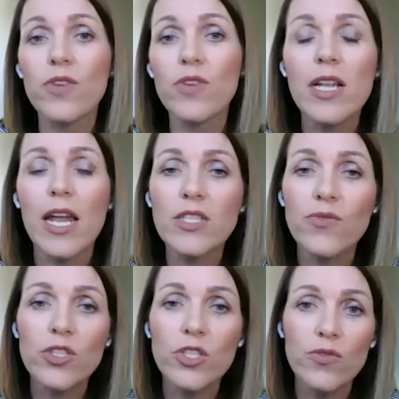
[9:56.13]
Fieldglass
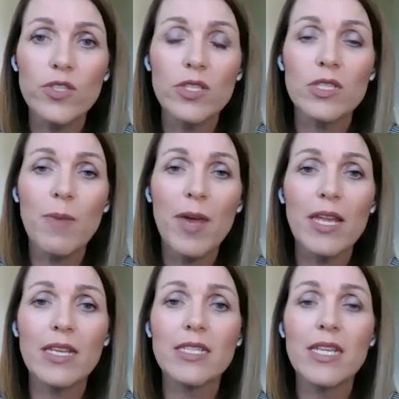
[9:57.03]
for services
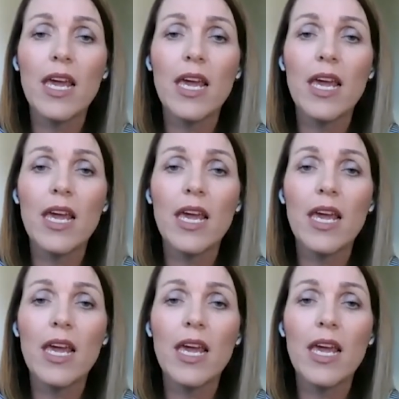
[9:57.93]
spend.